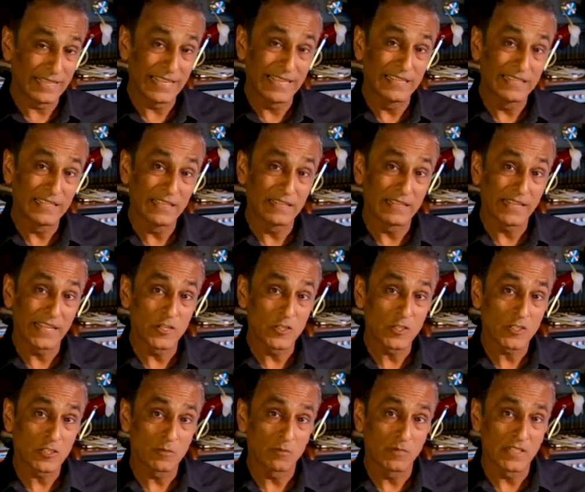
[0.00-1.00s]
Indian
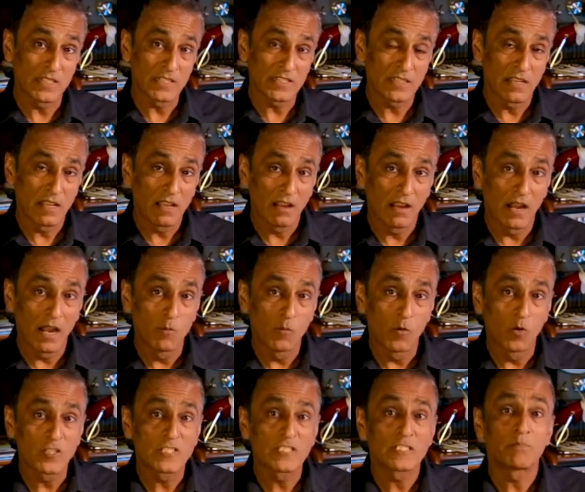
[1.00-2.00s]
instruments are
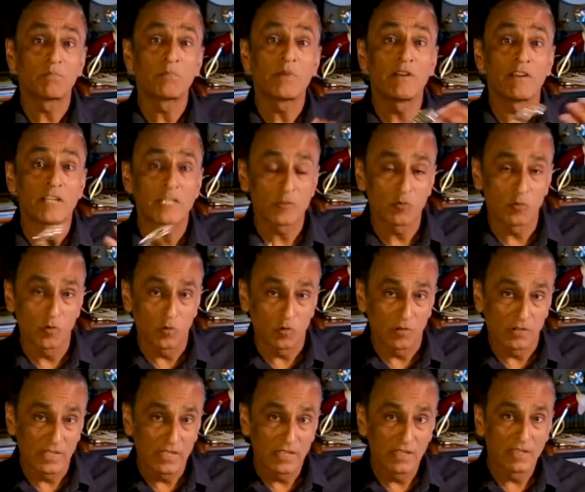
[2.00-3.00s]
more
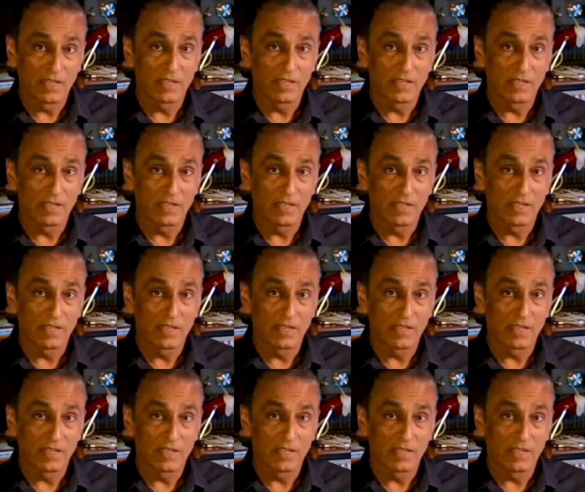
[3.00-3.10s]
spiritual